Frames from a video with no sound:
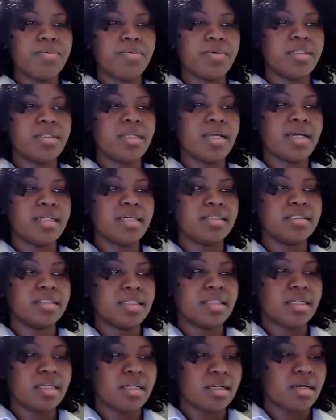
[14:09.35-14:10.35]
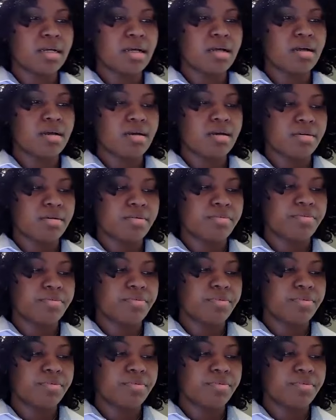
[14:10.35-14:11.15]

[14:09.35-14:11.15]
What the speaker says: with the idea of